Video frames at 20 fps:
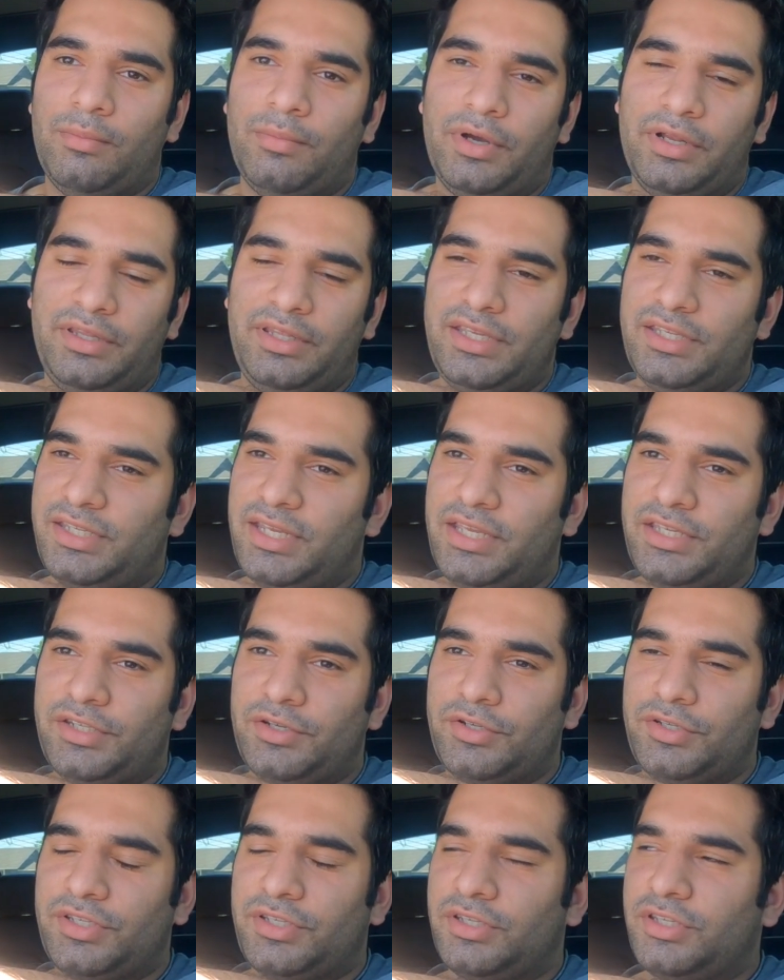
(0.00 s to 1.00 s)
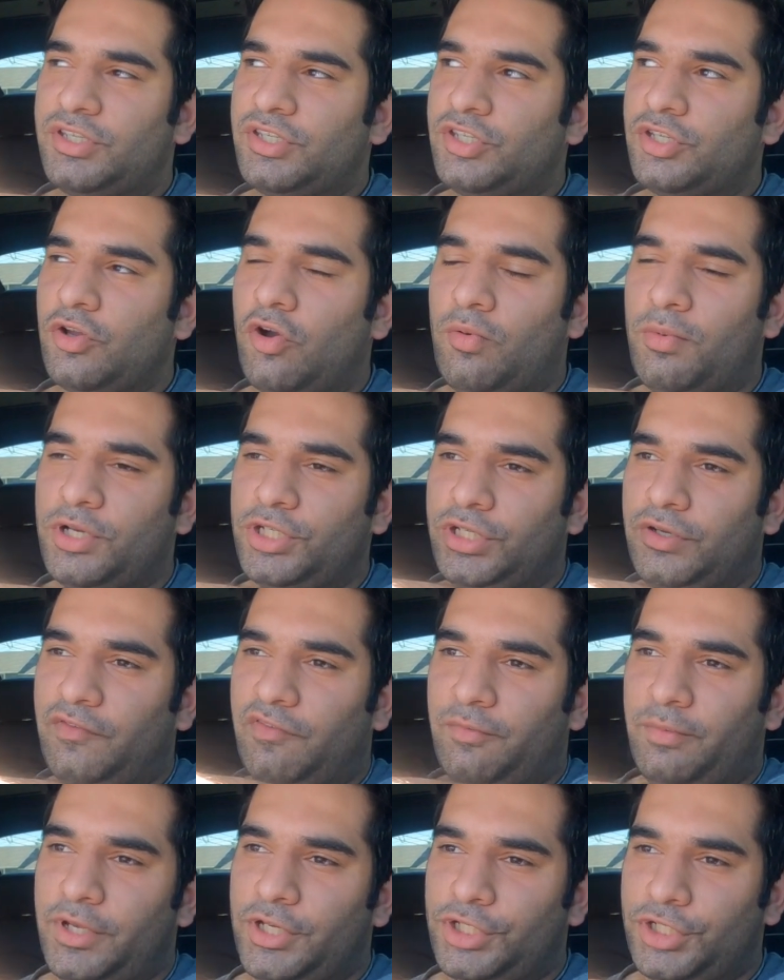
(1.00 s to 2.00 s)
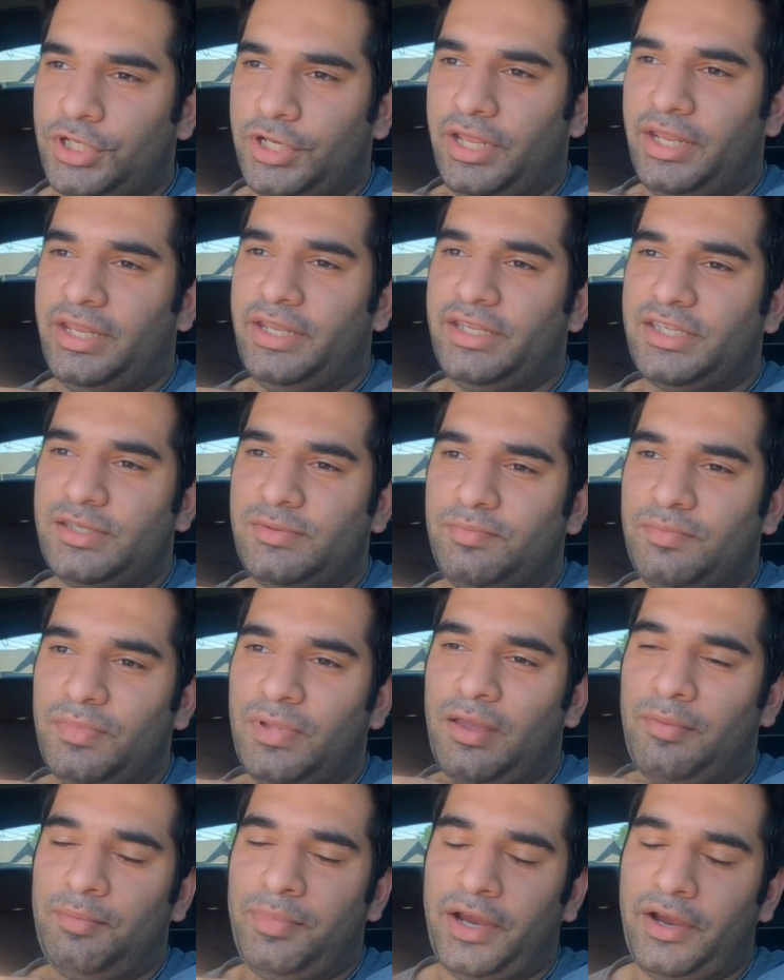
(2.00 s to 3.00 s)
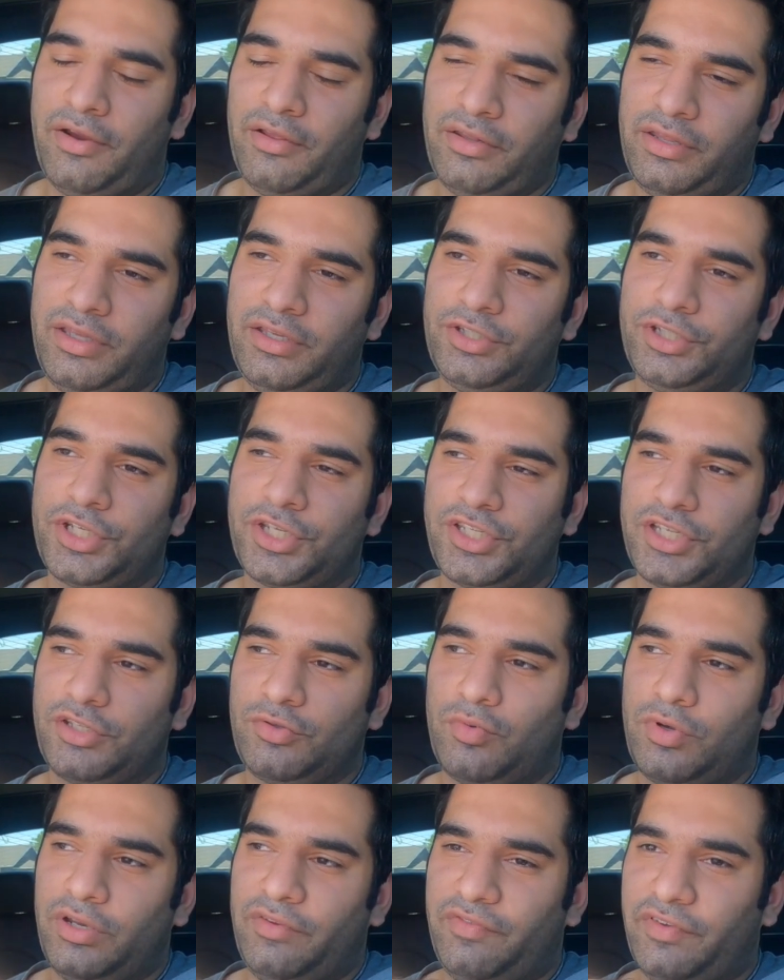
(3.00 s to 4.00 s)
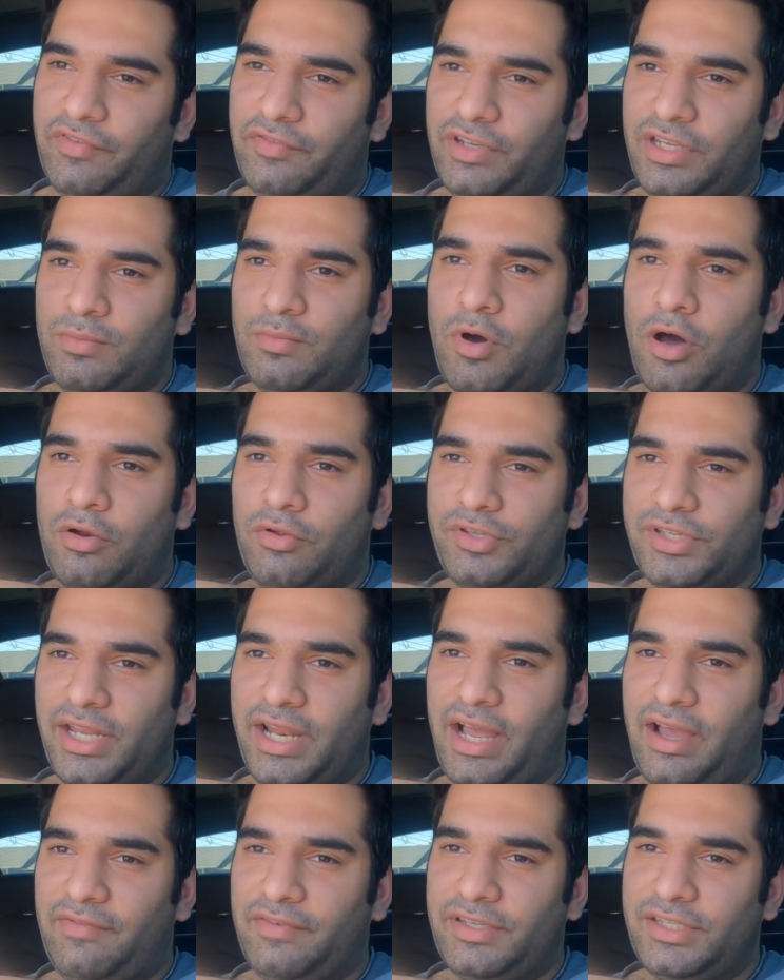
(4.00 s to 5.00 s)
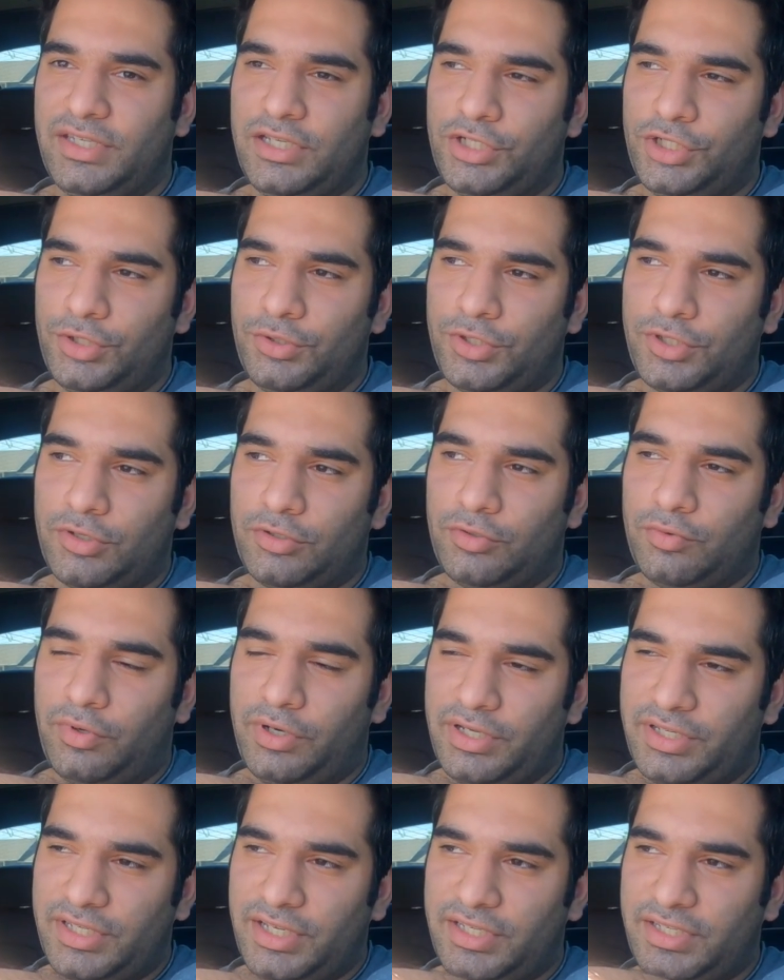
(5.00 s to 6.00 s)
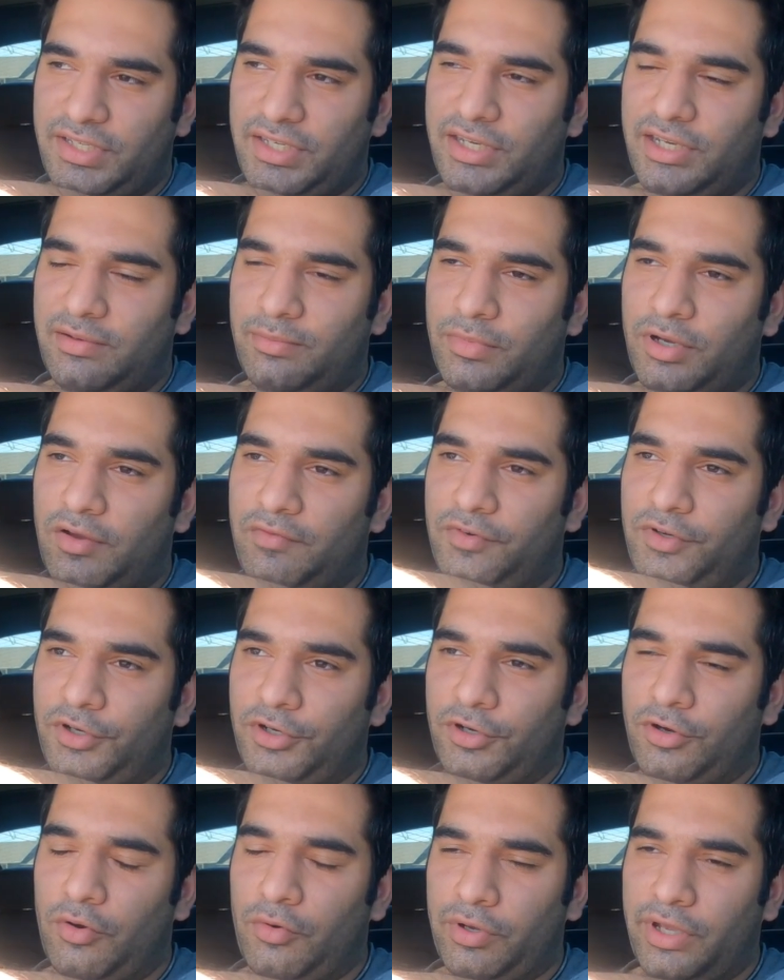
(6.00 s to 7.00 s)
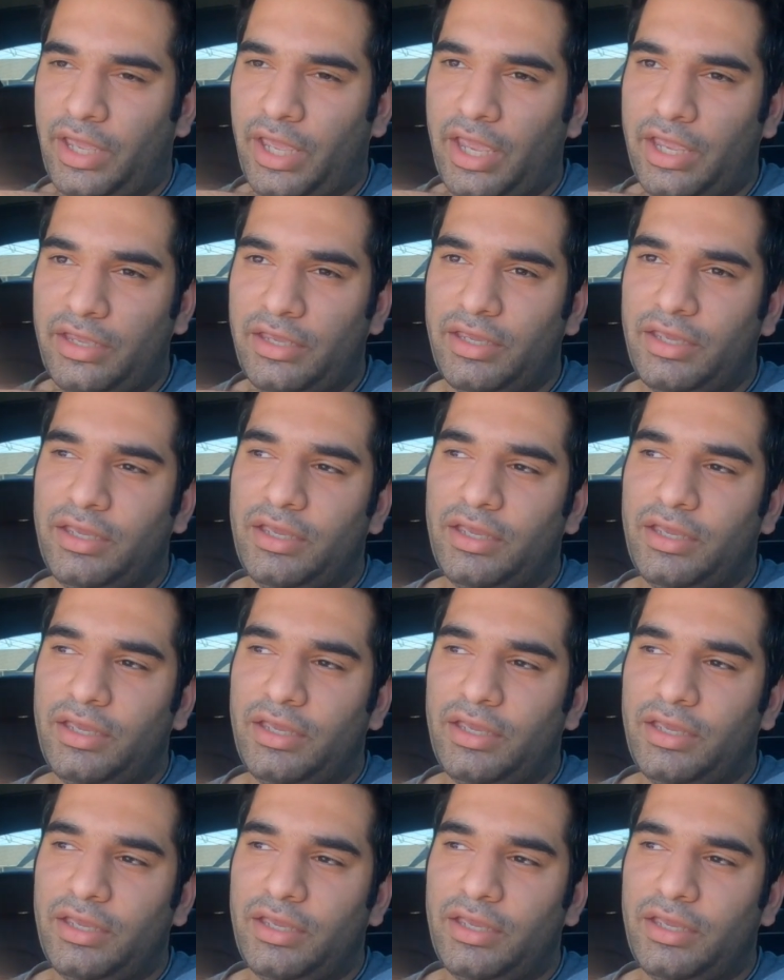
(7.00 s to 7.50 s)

But these days there's so much information, and it's apparently just the 2015 models that have this issue. So 2016 and above, you're okay.